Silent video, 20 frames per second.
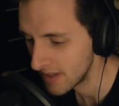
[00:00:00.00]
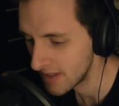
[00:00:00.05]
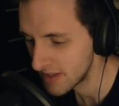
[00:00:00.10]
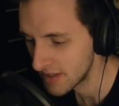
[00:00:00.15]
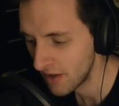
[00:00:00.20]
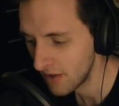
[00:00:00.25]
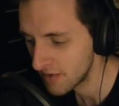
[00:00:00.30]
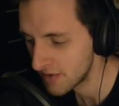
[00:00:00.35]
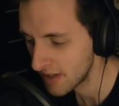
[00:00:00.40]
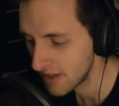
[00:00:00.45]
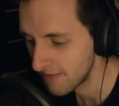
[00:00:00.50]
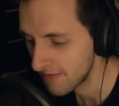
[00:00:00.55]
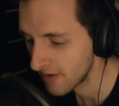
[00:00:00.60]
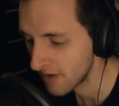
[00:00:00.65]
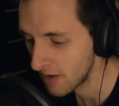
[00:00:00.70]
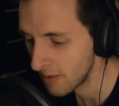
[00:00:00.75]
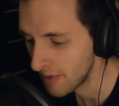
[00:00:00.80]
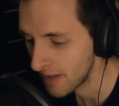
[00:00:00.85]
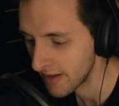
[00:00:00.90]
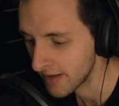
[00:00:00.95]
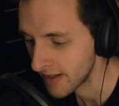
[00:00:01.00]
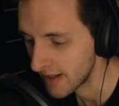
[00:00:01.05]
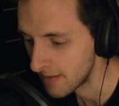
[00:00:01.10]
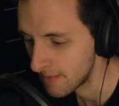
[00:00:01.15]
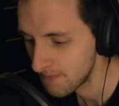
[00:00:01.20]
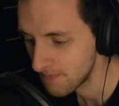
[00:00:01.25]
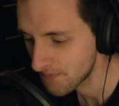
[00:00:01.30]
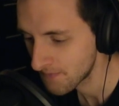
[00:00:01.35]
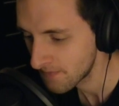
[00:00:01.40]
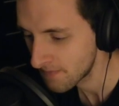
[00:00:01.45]
I totally forgot about that.
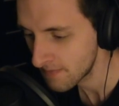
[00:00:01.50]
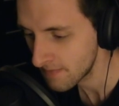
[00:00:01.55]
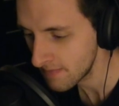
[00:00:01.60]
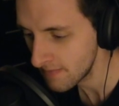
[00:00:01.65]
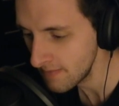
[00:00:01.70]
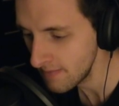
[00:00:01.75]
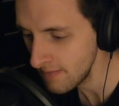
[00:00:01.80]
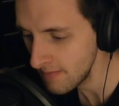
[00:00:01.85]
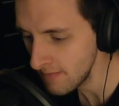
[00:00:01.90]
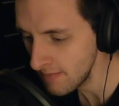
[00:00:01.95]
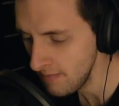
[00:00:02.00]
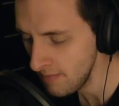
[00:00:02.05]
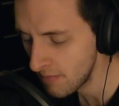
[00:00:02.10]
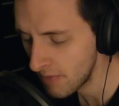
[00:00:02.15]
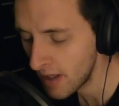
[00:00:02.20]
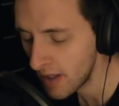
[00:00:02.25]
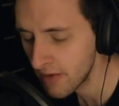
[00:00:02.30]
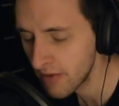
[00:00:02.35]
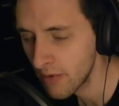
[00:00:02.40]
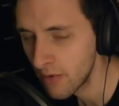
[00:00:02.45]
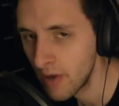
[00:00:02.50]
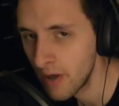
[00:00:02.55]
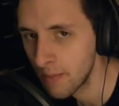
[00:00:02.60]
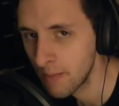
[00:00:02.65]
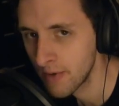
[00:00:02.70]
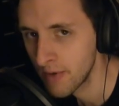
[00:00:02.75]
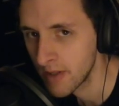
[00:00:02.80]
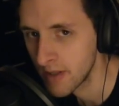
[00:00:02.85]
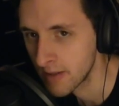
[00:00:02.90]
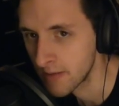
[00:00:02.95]
But I thought I'd
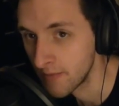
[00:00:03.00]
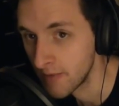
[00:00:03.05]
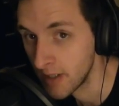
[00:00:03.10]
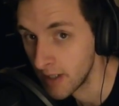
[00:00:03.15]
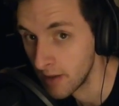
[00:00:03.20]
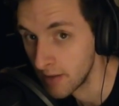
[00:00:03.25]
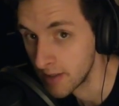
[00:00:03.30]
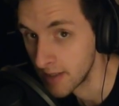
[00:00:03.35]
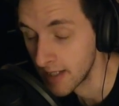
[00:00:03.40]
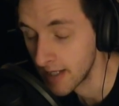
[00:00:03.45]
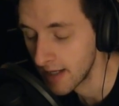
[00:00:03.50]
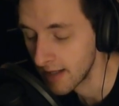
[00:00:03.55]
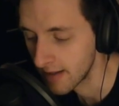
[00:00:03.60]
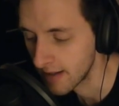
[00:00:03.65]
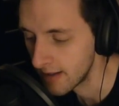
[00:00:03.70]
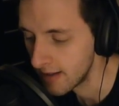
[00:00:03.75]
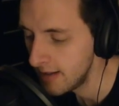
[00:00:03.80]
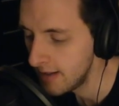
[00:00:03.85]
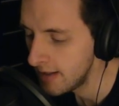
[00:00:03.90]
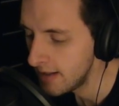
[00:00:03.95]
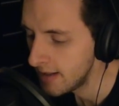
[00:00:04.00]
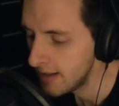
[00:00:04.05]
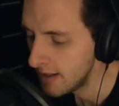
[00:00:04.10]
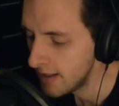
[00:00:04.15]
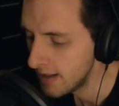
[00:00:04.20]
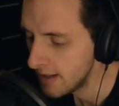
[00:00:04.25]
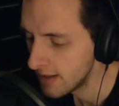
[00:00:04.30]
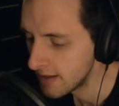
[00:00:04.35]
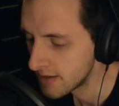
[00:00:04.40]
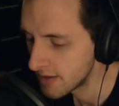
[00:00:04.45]
put this video together
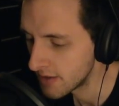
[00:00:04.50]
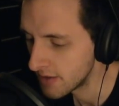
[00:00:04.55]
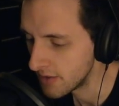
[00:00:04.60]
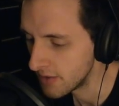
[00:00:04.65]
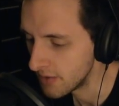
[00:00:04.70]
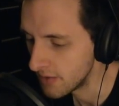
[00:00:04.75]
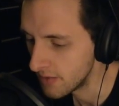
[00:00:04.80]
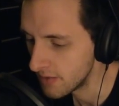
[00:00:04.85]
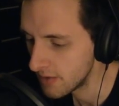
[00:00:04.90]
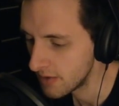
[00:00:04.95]
to